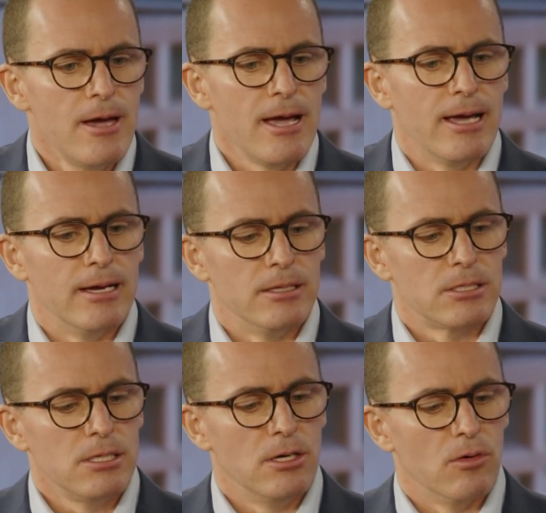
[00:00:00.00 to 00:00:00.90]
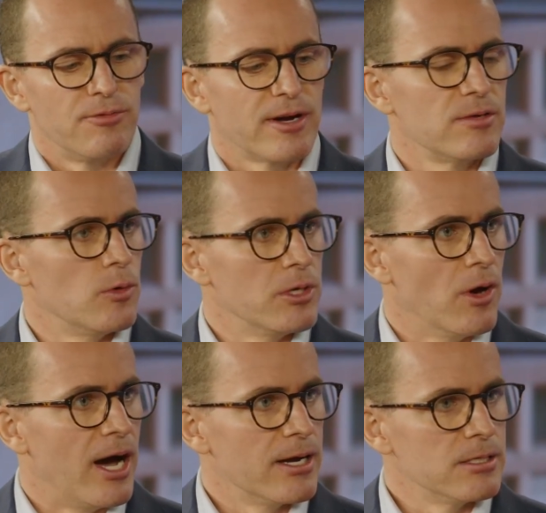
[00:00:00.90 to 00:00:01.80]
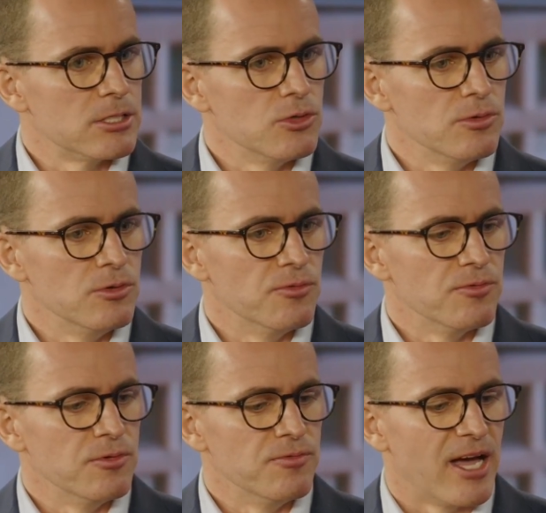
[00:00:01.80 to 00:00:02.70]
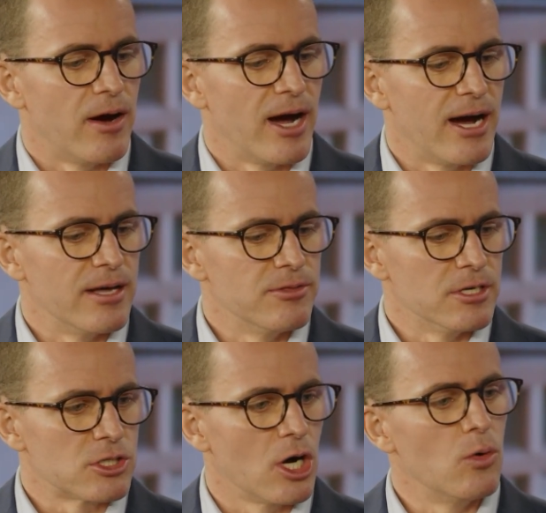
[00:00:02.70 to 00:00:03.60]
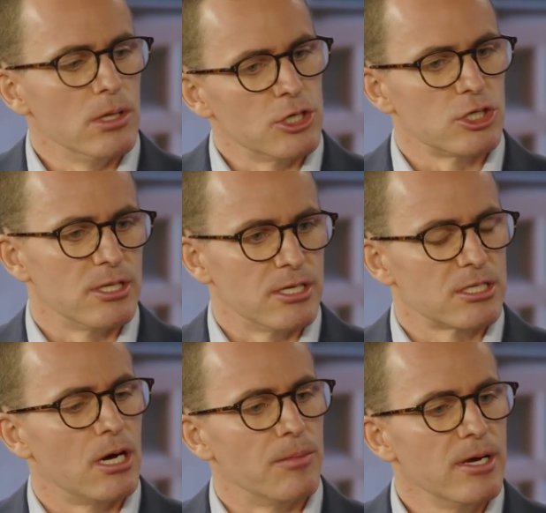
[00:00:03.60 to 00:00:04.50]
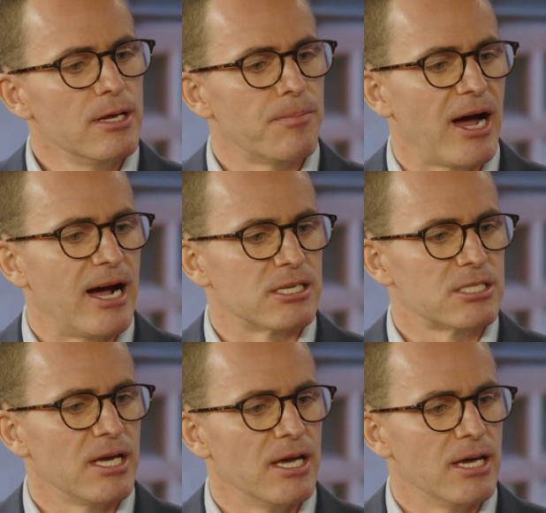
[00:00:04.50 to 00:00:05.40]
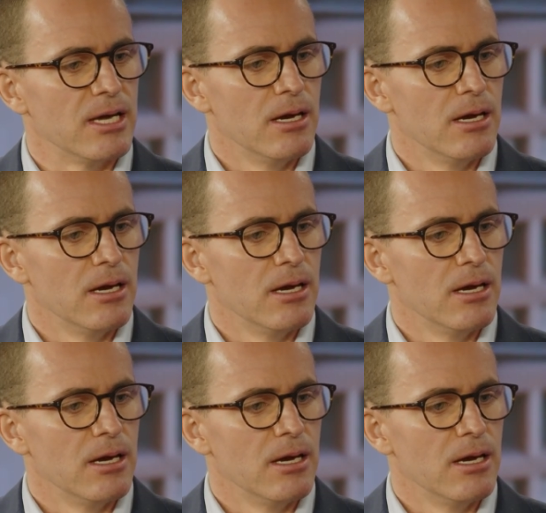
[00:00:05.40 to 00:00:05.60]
And, effectively what you had is you've now had this coalition that has come in and passed a